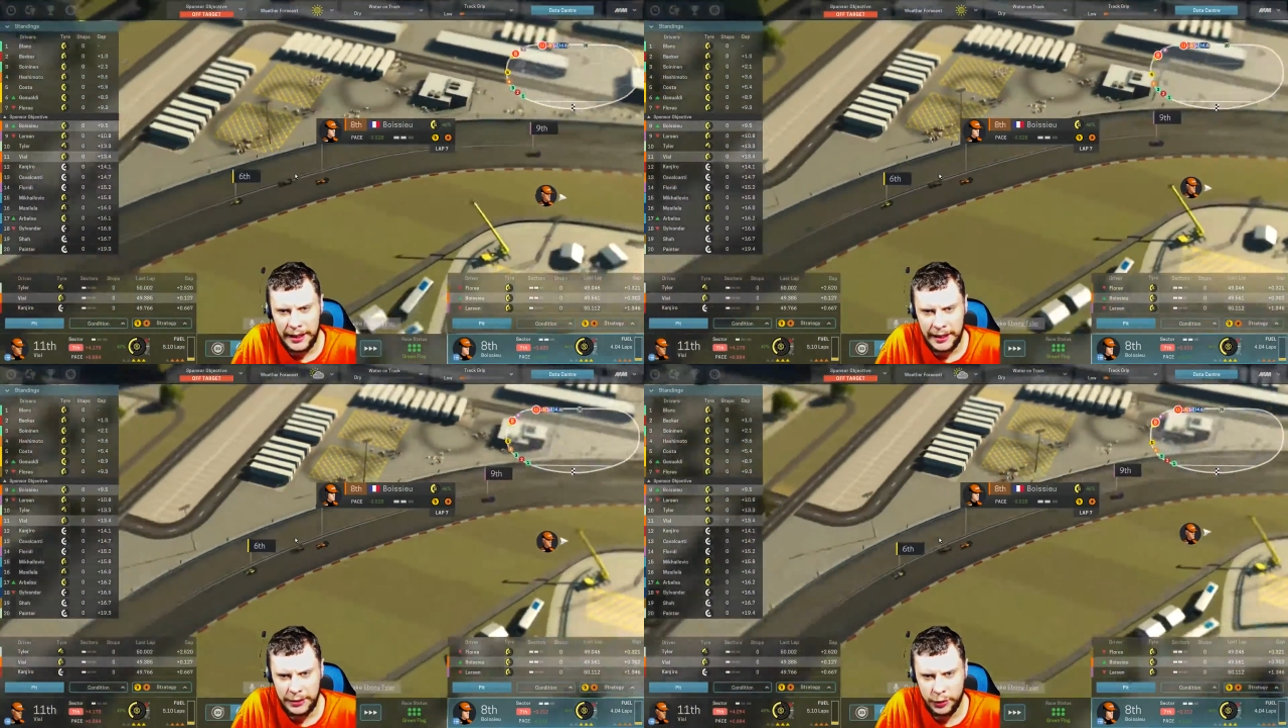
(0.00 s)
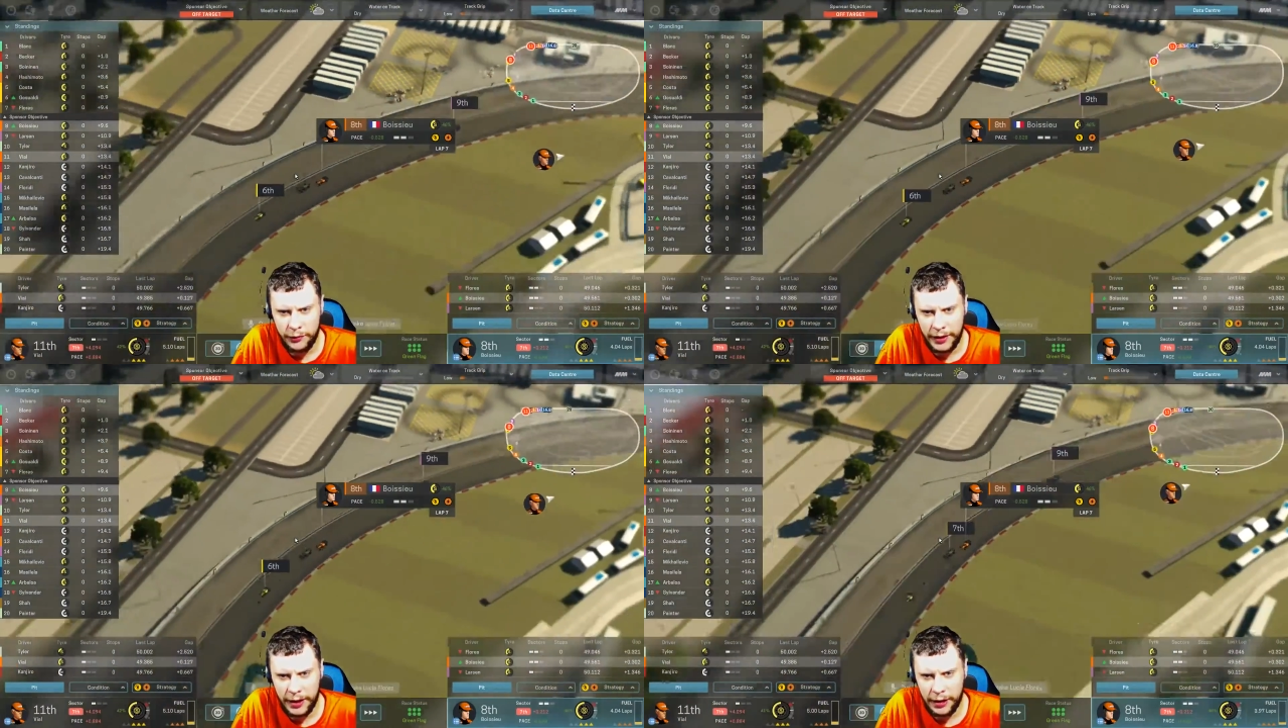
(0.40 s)
And
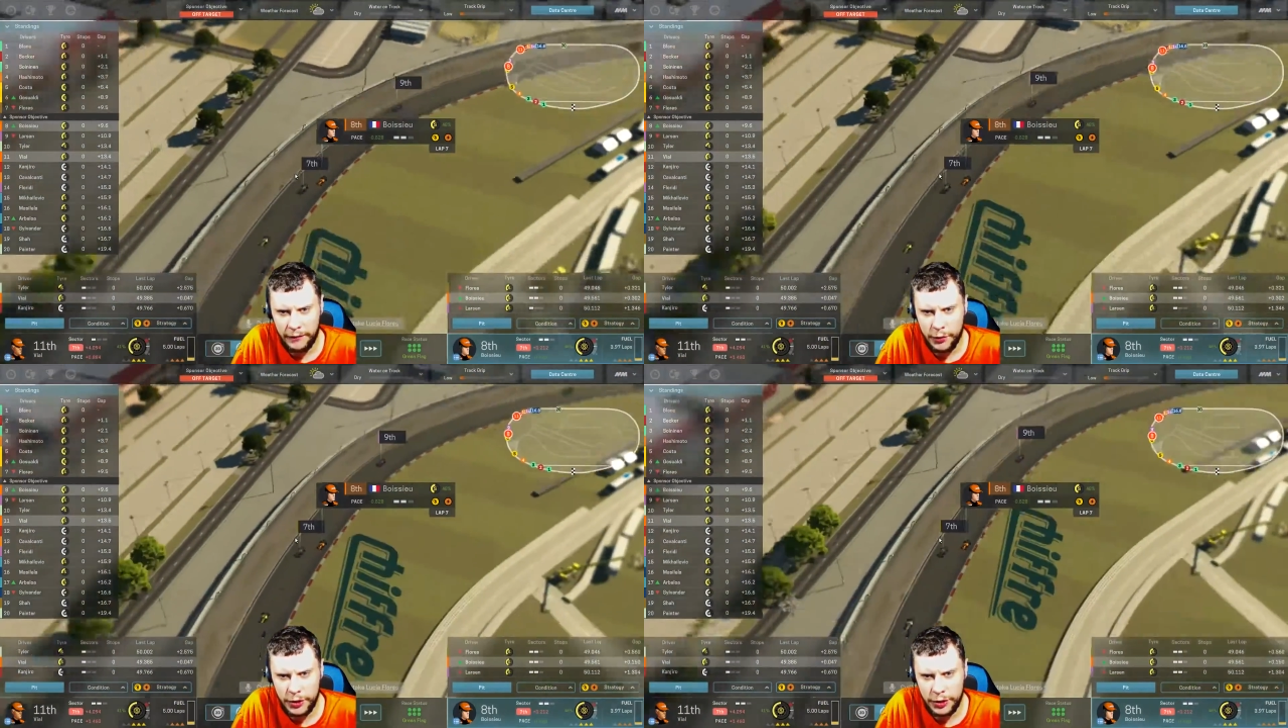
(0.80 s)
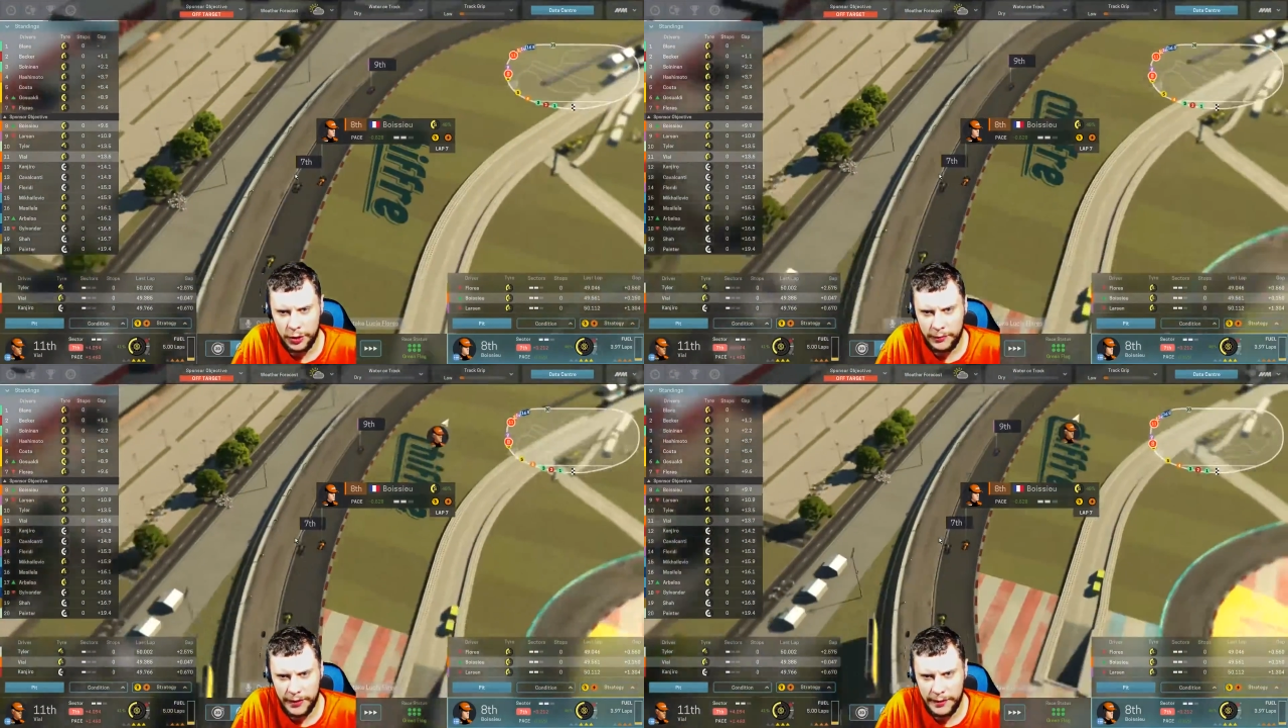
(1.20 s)
hopefully our
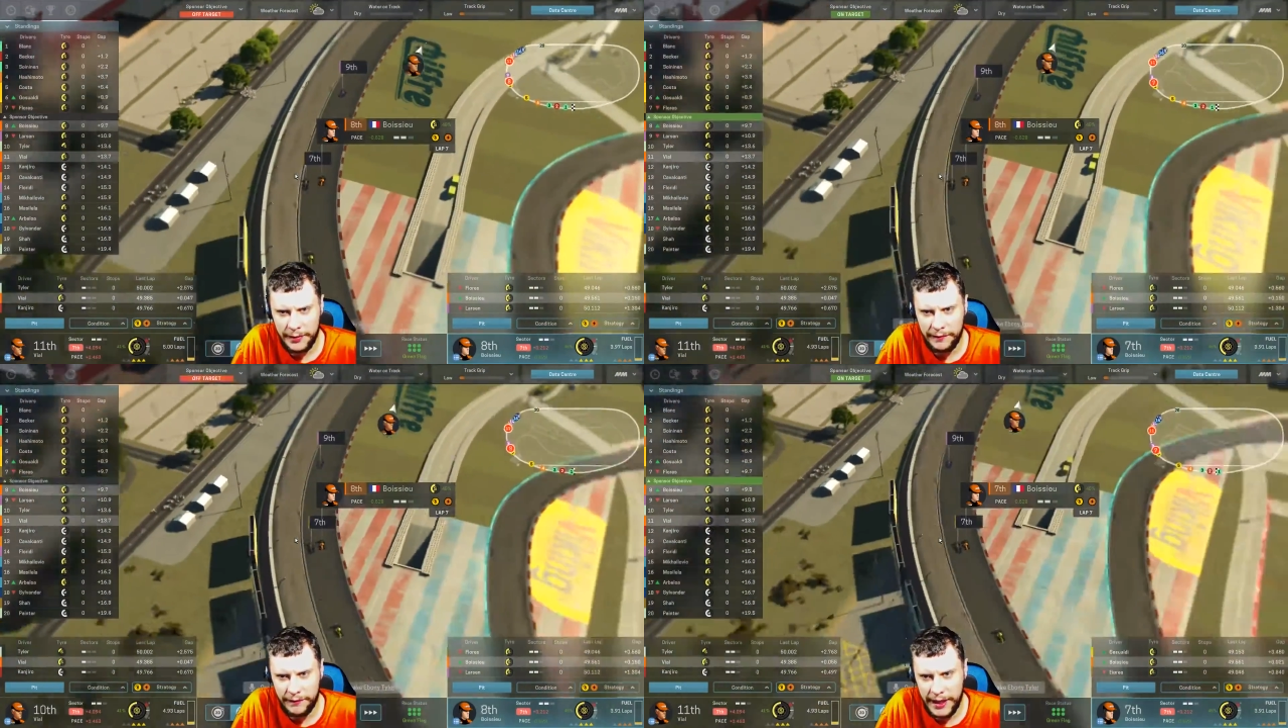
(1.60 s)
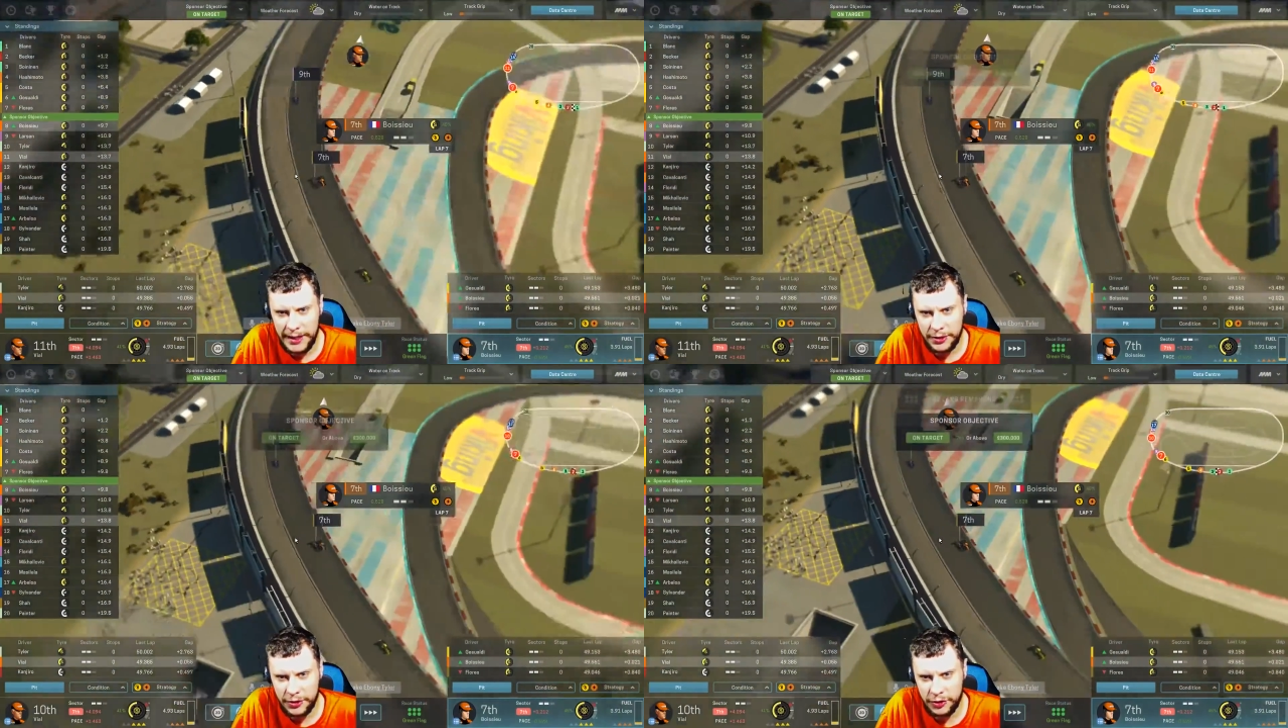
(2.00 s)
4-stop a bit
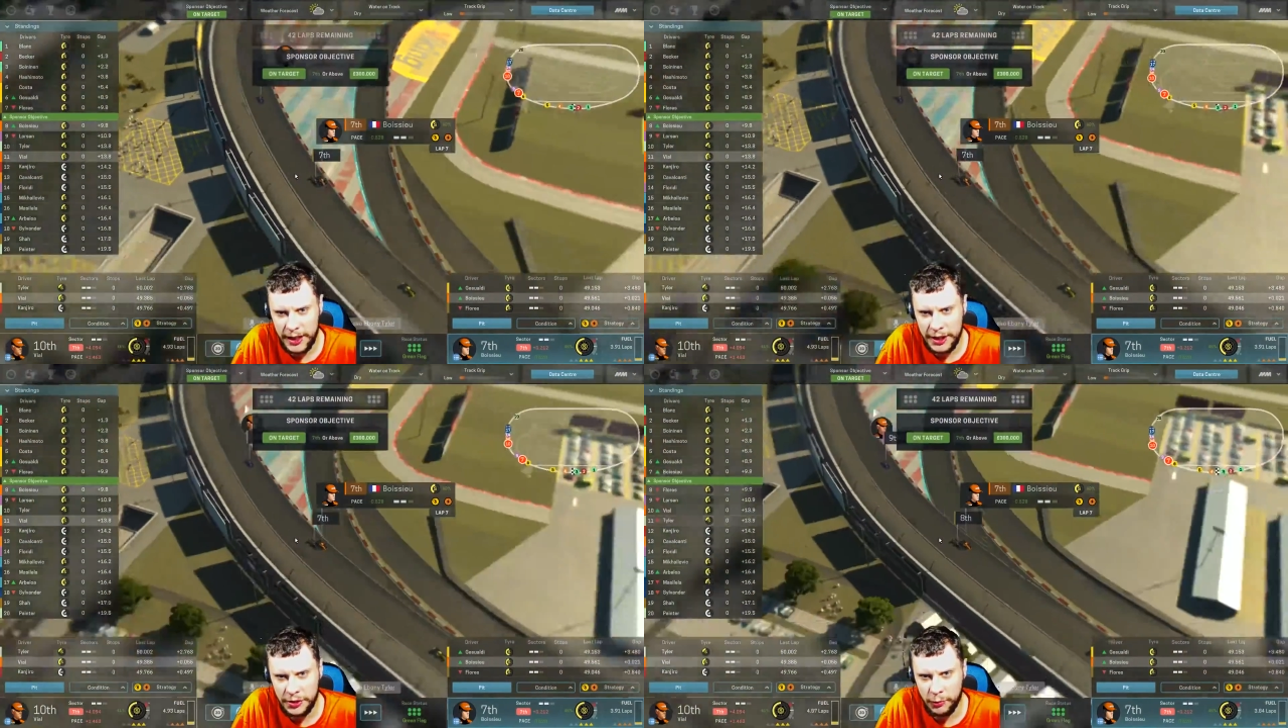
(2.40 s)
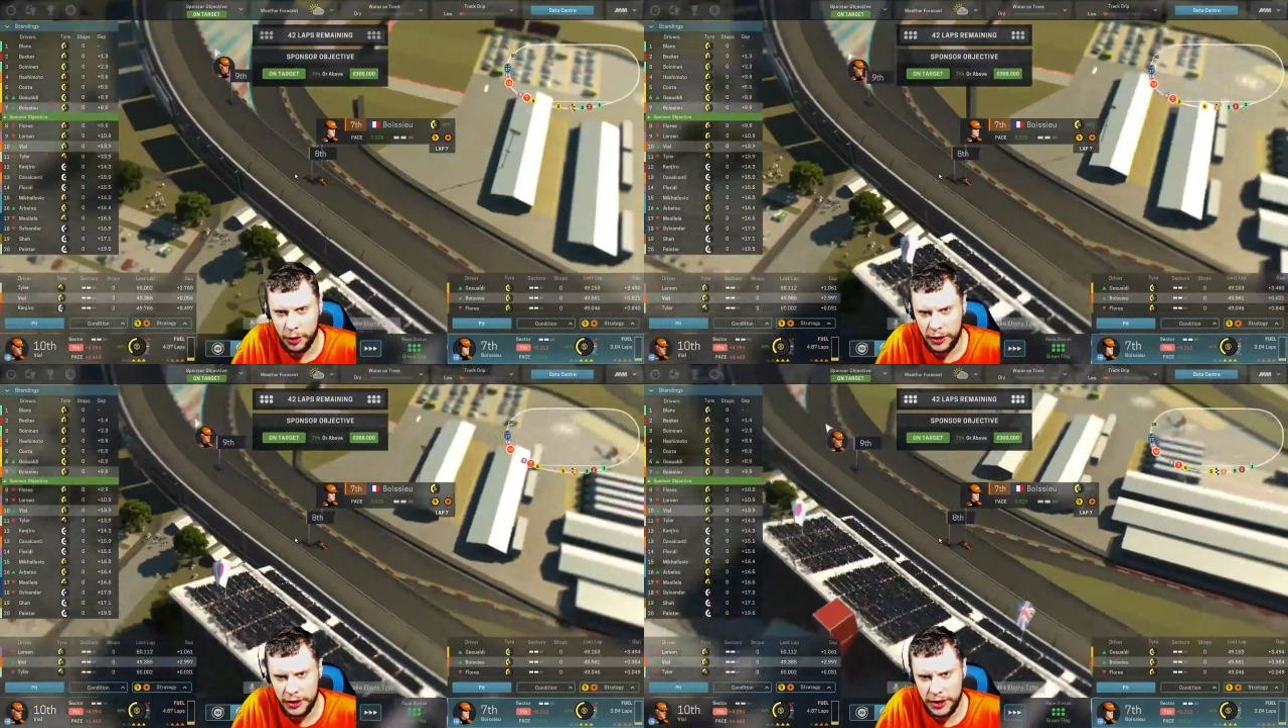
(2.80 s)
faster strategy
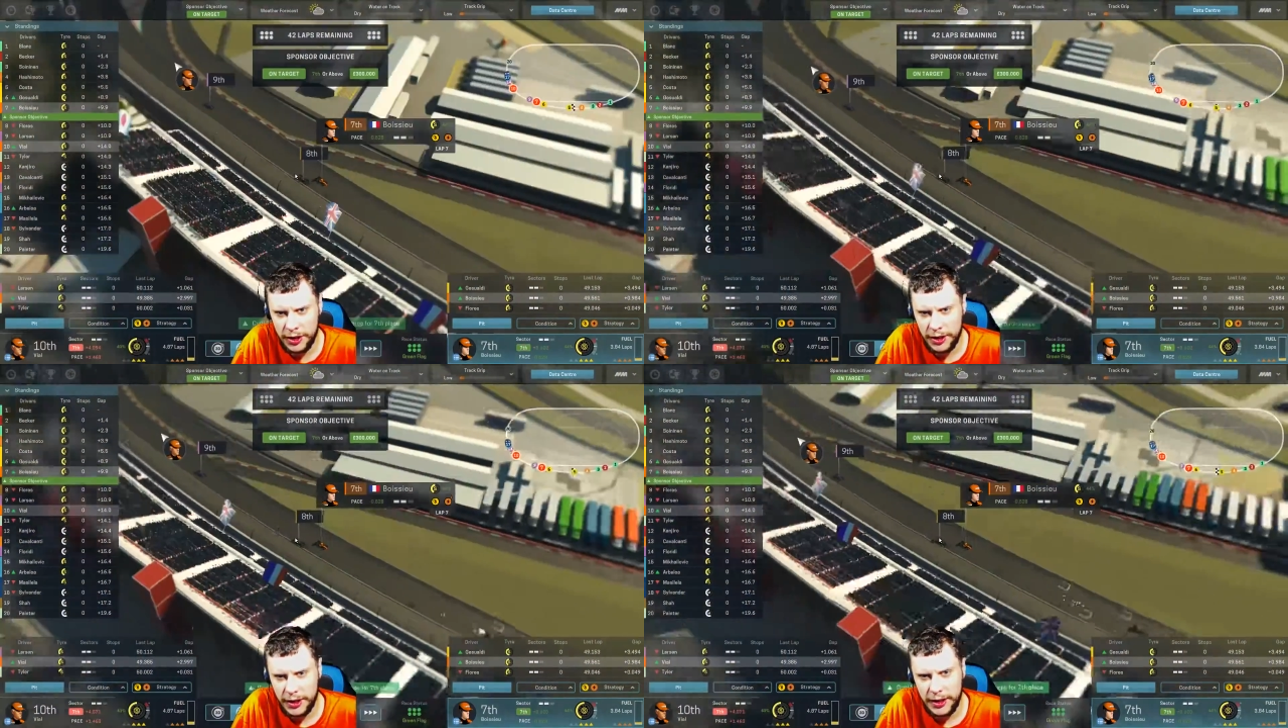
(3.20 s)
works.